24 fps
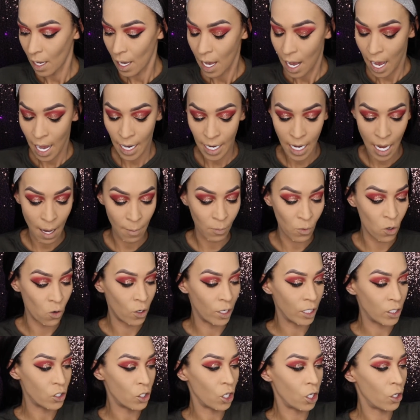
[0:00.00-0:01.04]
I am
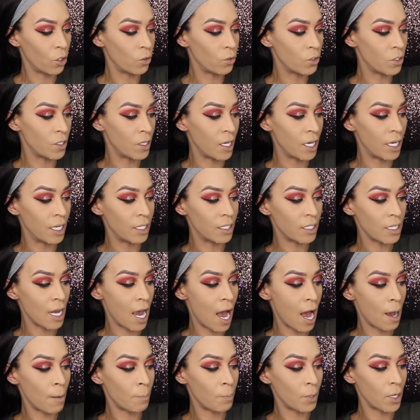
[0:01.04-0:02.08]
going to use the
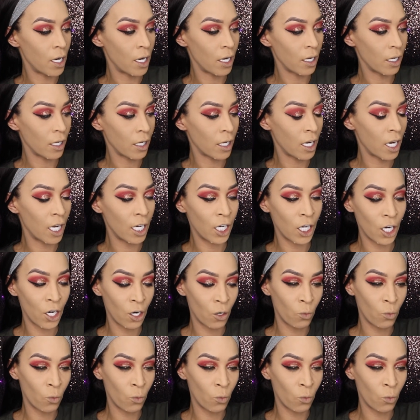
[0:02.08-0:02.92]
top color,